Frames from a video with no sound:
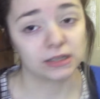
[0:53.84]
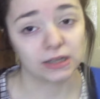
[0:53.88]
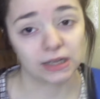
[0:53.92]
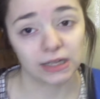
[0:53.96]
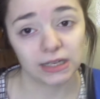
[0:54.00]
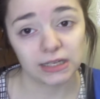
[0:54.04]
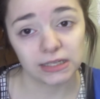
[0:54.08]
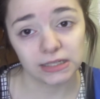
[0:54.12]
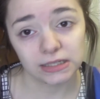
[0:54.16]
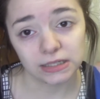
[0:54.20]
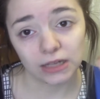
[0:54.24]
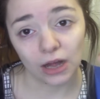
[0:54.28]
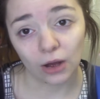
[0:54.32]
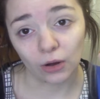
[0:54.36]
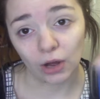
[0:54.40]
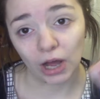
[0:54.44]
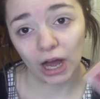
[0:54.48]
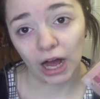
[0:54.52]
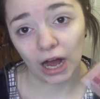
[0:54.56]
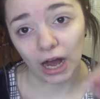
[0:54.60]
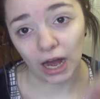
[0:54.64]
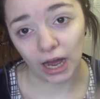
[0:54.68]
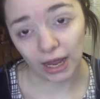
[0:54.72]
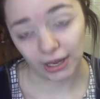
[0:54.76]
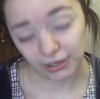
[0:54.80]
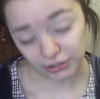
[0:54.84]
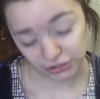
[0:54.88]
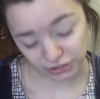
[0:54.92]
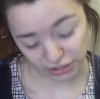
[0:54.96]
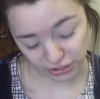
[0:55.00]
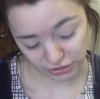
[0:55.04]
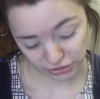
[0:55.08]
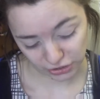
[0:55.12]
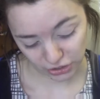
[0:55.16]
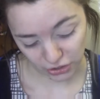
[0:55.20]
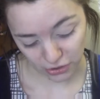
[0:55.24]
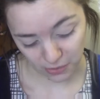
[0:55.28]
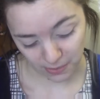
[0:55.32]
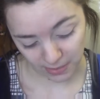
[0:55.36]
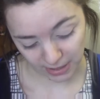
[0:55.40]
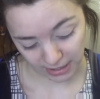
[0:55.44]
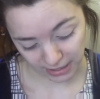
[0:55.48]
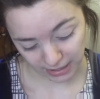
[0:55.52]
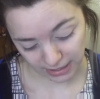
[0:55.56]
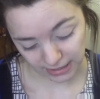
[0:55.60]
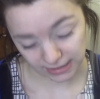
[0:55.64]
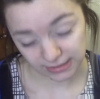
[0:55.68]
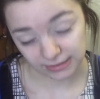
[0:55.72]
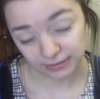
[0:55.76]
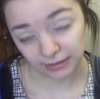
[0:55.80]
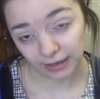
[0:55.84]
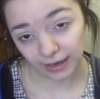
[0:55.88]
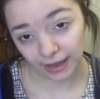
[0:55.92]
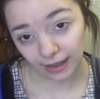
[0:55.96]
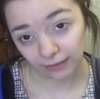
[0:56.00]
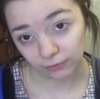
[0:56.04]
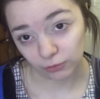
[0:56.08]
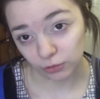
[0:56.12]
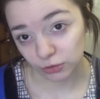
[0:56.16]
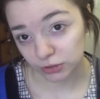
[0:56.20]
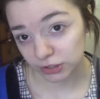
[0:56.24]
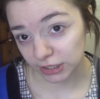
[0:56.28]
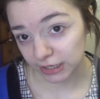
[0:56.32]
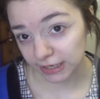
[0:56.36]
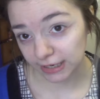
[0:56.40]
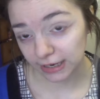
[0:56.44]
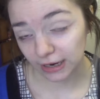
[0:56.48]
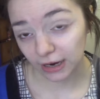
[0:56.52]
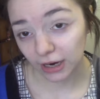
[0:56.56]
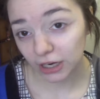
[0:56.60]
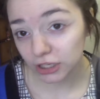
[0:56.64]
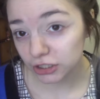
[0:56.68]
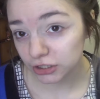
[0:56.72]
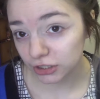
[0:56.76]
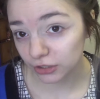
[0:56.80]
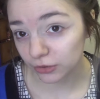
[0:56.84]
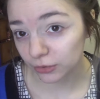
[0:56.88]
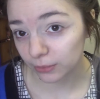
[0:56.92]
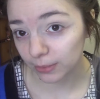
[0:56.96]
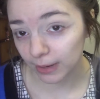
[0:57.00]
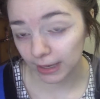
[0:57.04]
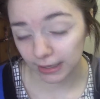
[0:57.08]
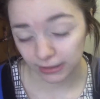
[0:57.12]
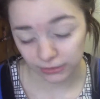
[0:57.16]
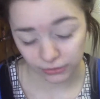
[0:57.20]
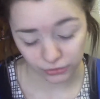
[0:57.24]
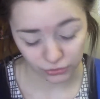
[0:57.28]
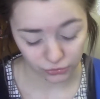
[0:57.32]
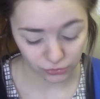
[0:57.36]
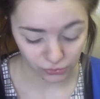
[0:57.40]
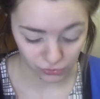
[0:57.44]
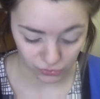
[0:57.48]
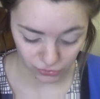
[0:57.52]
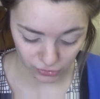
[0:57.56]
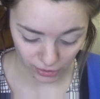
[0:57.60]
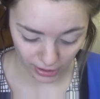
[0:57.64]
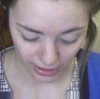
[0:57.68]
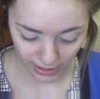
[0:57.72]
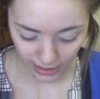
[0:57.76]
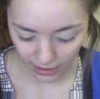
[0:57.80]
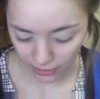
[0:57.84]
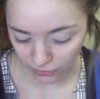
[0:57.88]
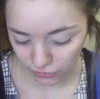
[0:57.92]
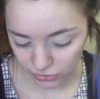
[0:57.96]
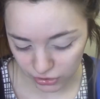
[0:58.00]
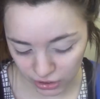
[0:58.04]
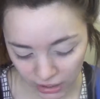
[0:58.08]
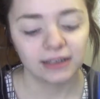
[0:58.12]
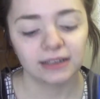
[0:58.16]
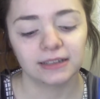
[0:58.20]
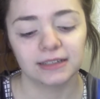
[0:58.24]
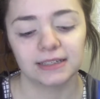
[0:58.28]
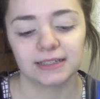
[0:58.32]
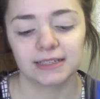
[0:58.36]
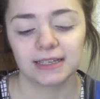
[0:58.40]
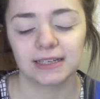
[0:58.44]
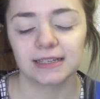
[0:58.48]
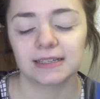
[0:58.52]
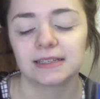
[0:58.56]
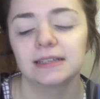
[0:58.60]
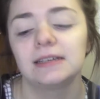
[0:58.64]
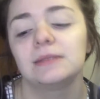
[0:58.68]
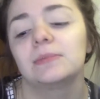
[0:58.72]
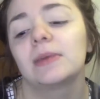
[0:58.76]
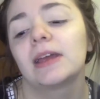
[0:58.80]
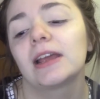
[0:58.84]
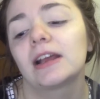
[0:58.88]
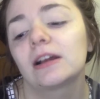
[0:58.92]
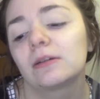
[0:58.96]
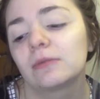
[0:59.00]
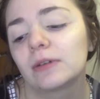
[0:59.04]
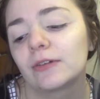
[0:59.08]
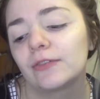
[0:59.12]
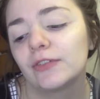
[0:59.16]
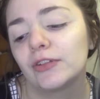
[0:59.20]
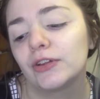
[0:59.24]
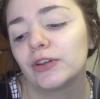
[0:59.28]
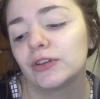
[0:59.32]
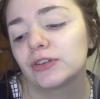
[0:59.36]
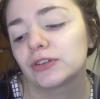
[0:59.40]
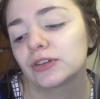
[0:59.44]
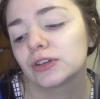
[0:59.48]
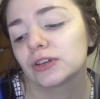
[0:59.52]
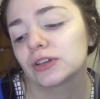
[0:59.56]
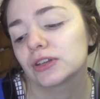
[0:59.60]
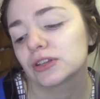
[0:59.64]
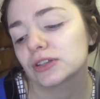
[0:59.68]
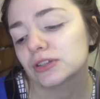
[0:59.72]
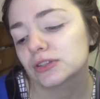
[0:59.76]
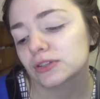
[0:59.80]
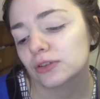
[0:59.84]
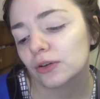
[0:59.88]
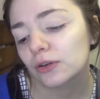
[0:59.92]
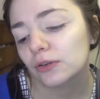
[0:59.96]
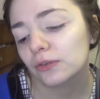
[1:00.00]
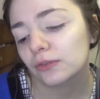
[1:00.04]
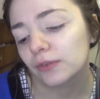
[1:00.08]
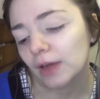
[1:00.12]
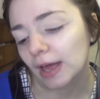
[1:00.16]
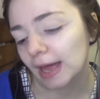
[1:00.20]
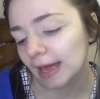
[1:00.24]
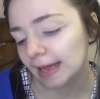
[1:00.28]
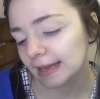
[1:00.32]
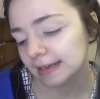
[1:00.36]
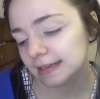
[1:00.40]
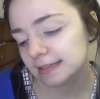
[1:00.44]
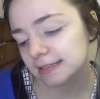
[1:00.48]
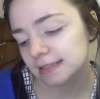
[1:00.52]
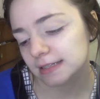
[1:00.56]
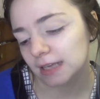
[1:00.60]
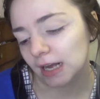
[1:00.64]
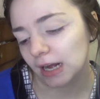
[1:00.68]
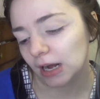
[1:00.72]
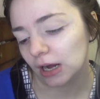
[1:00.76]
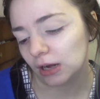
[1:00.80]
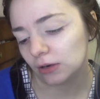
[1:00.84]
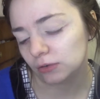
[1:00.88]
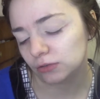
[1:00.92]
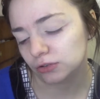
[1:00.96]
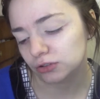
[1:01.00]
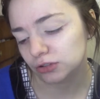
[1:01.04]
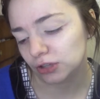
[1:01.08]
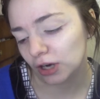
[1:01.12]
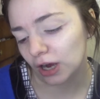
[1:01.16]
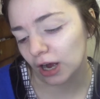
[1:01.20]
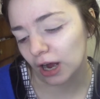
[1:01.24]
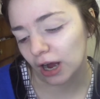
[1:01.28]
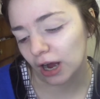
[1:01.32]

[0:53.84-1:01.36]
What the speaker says: I'm going to start with eyeshadow because I have got a eyeshadow palette to try out. This is the Makeup Revolution Soph X Ultra